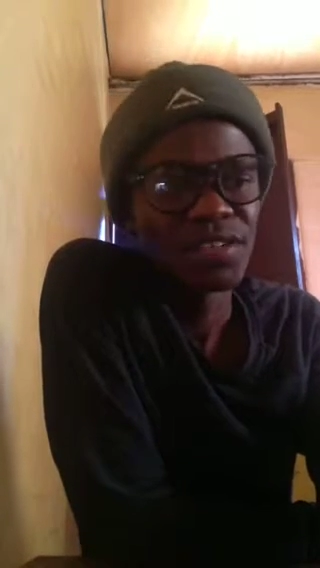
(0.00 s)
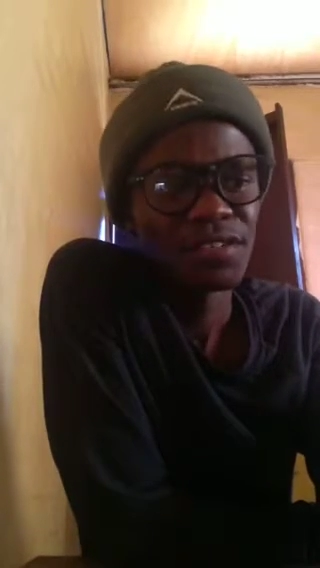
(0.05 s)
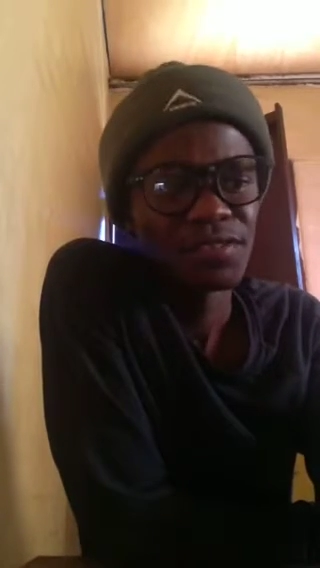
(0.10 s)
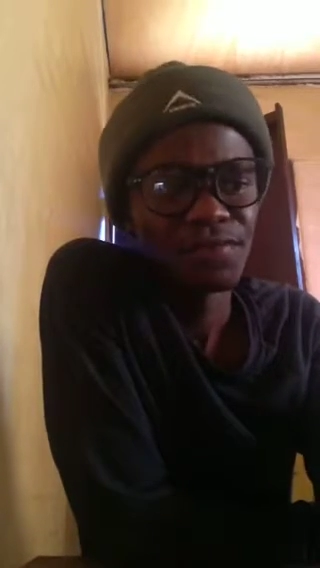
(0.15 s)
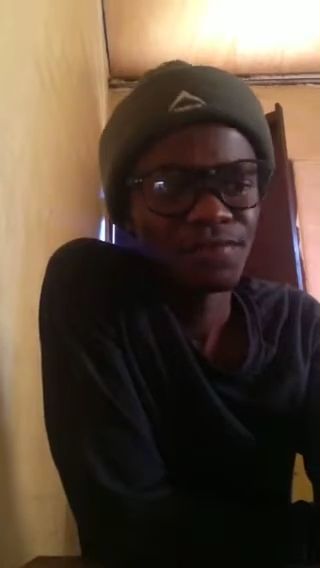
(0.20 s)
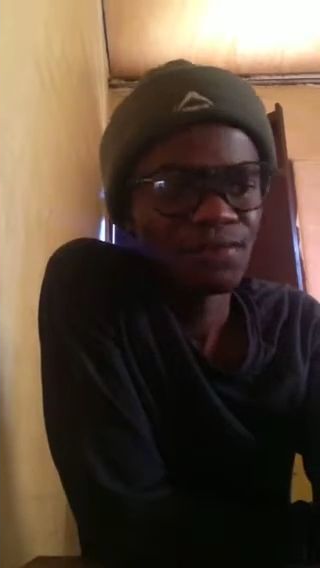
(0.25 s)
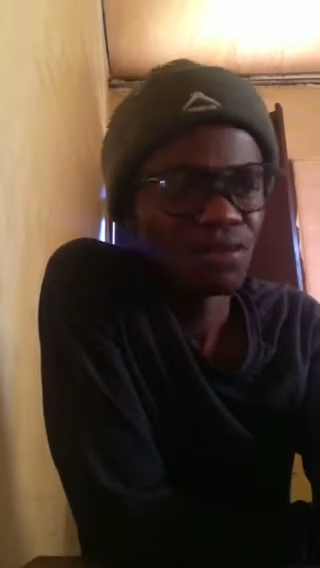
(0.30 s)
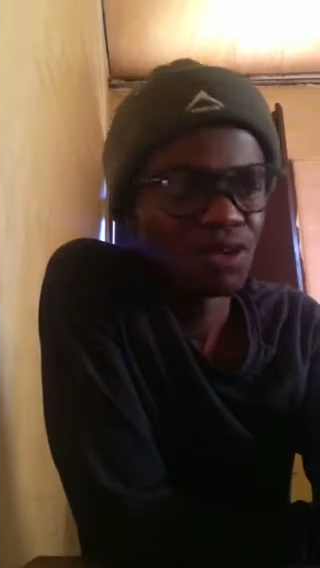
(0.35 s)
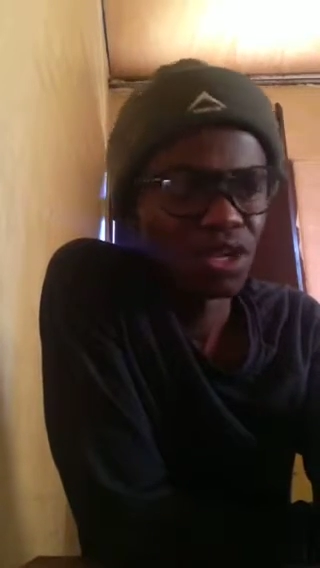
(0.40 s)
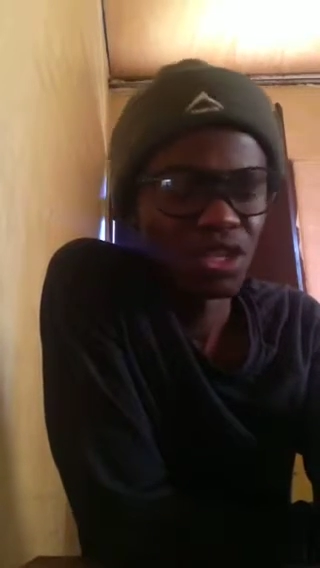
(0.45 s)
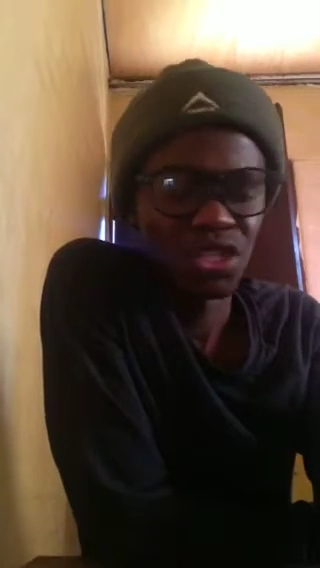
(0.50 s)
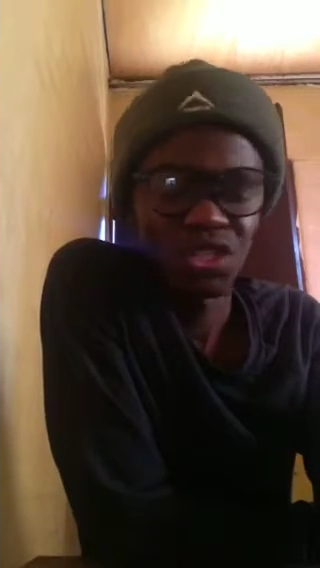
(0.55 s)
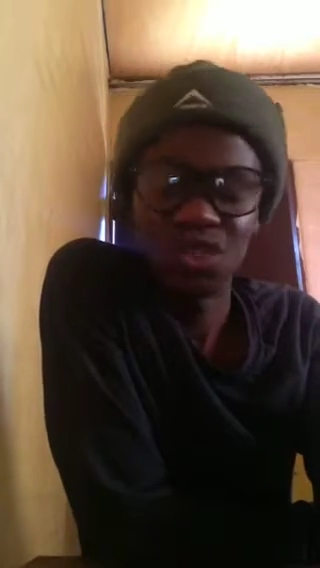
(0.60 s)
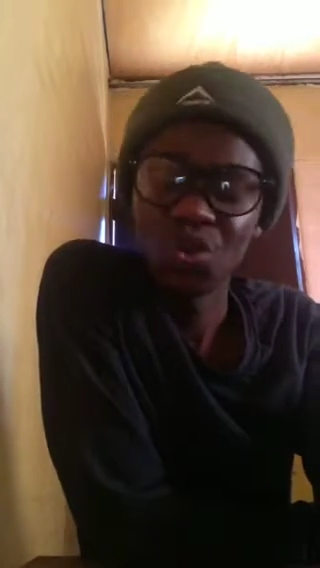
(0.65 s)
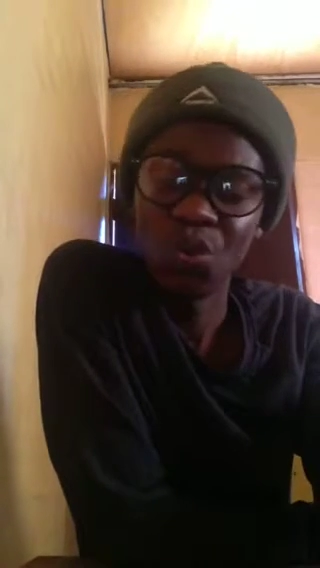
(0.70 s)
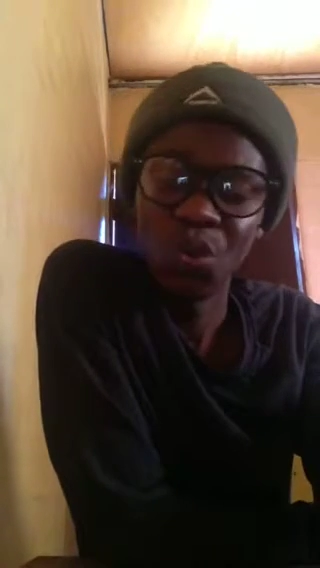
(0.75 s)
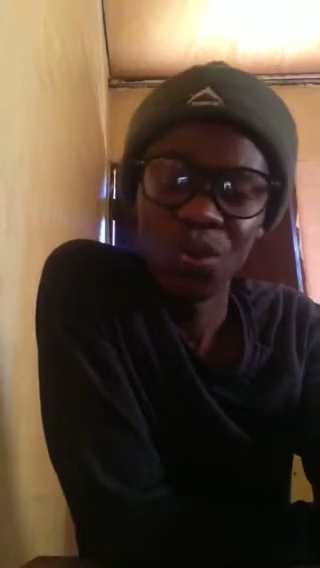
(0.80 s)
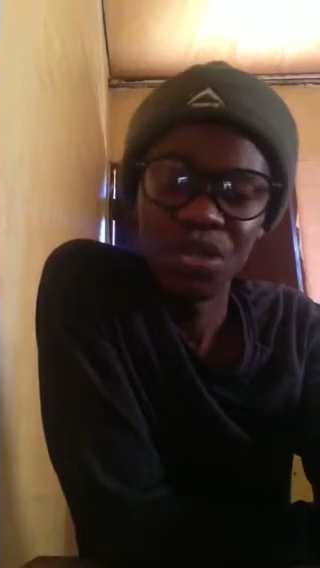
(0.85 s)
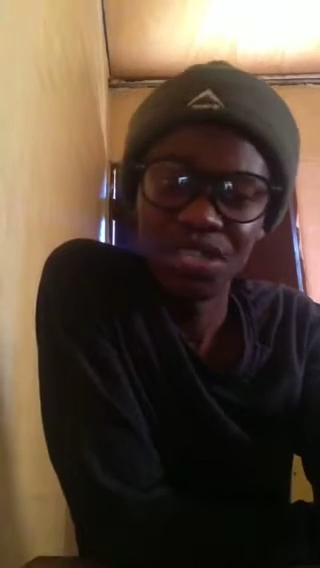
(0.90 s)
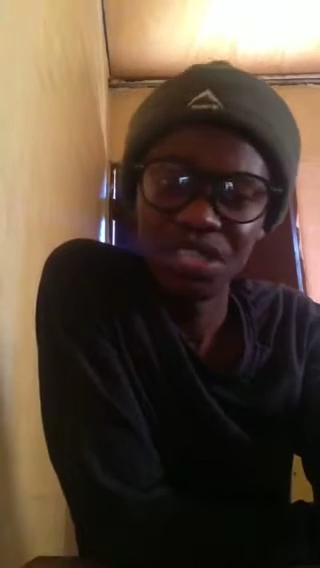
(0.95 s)
for us
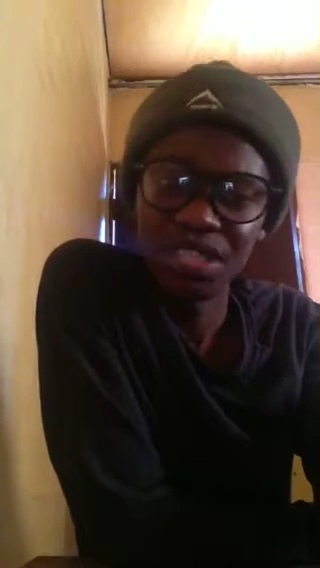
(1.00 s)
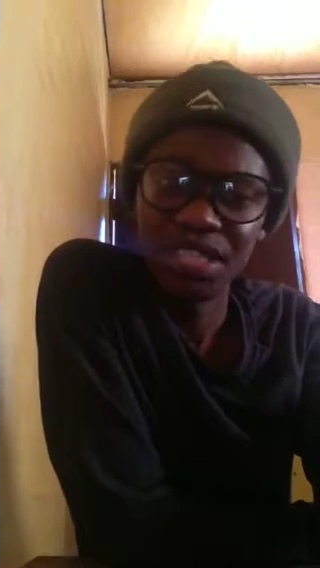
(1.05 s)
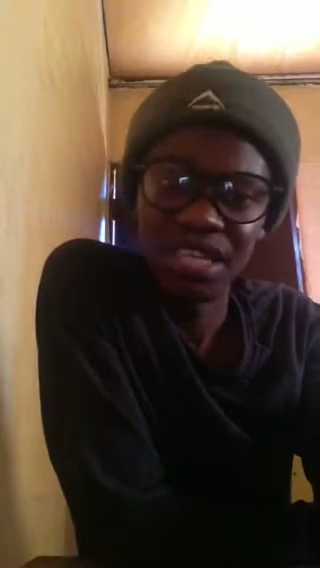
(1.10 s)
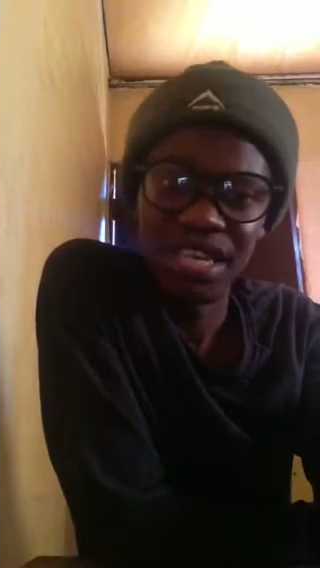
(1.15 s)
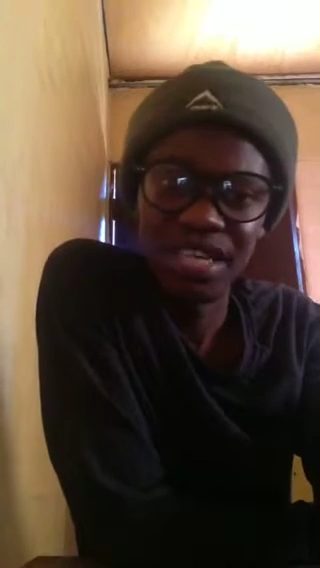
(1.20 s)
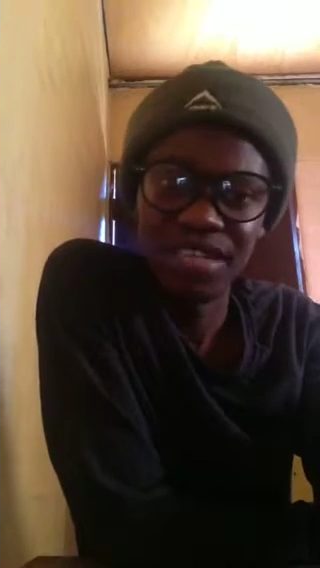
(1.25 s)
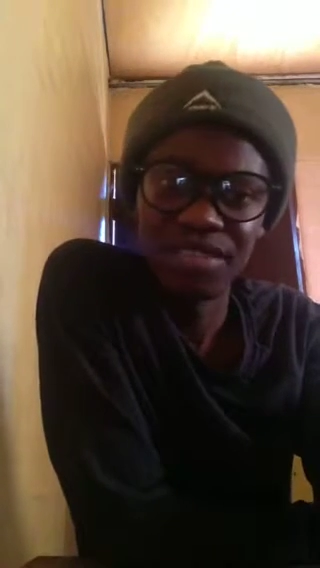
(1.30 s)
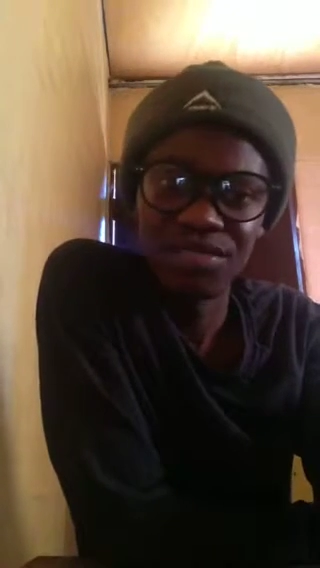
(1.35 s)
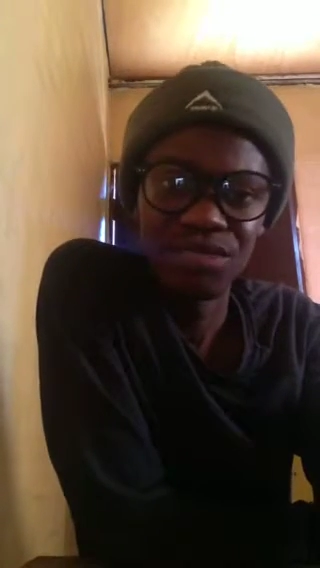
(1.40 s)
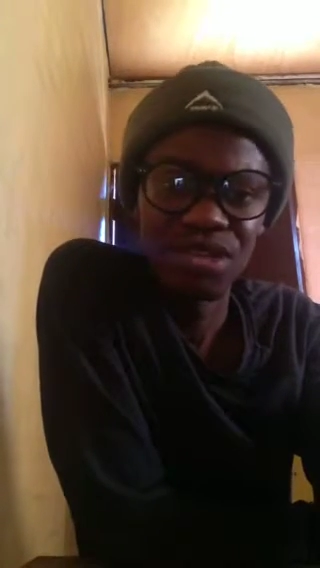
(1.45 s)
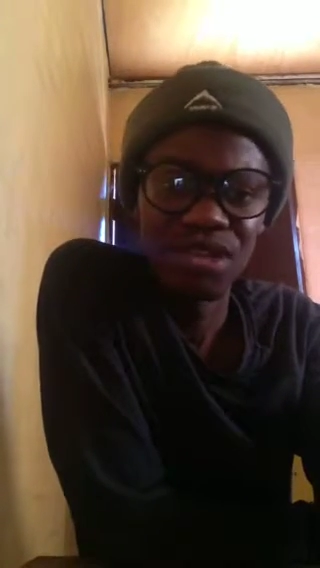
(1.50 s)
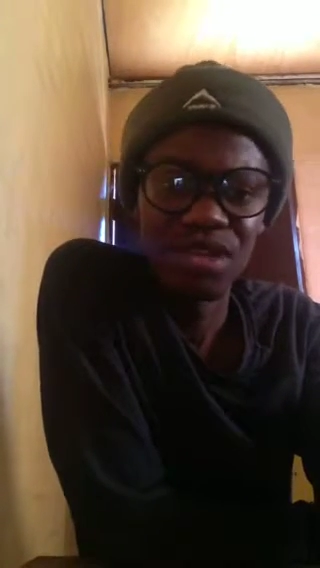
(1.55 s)
to understand,